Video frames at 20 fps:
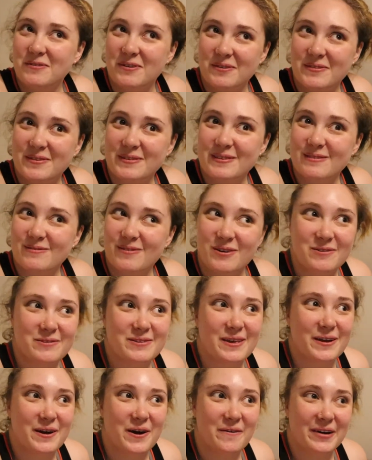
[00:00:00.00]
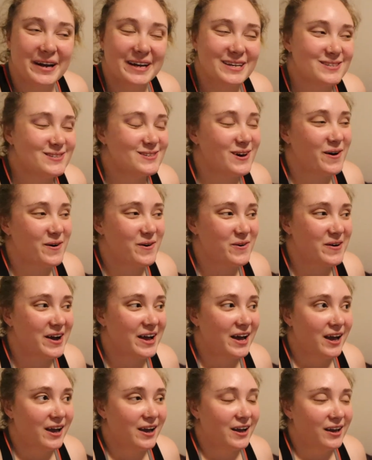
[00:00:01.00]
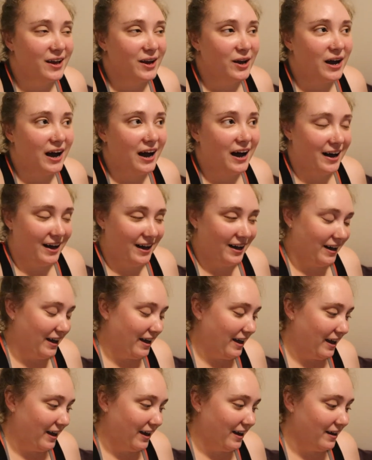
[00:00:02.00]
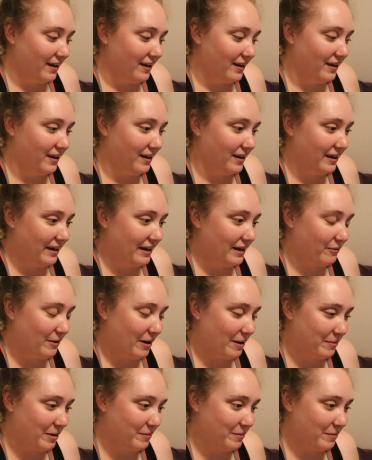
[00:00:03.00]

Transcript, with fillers: was, where was I going? So I Wow,